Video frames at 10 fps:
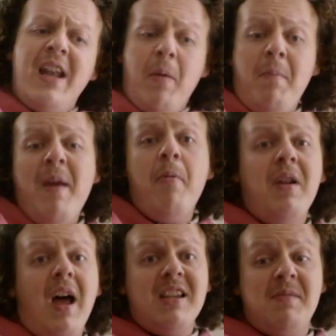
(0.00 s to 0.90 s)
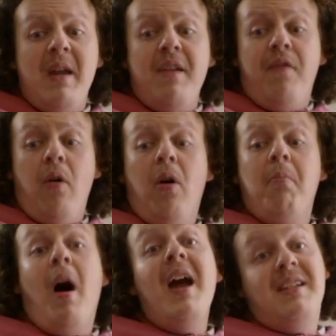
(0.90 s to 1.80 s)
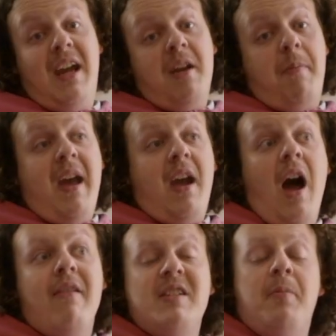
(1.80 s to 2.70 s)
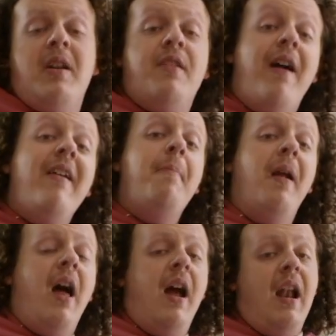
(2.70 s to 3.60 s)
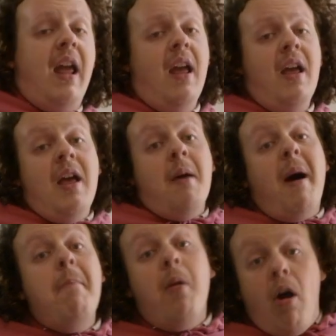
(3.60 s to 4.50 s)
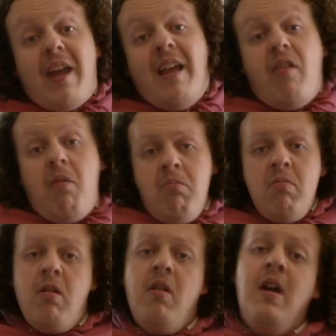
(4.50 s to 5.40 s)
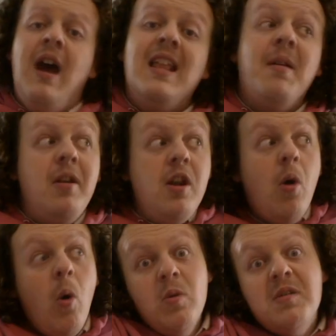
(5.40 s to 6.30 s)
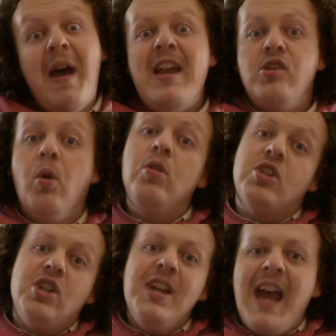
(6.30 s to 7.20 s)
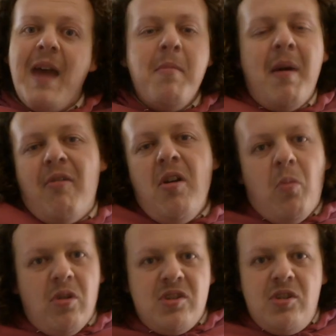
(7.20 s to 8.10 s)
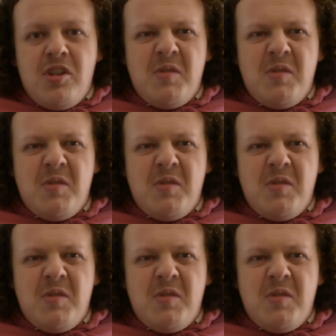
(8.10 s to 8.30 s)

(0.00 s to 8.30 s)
Now, when people would ask me for my dick pic, I responded very politely by blocking them. And then my new hall's mate, Georgia, she came in my room once and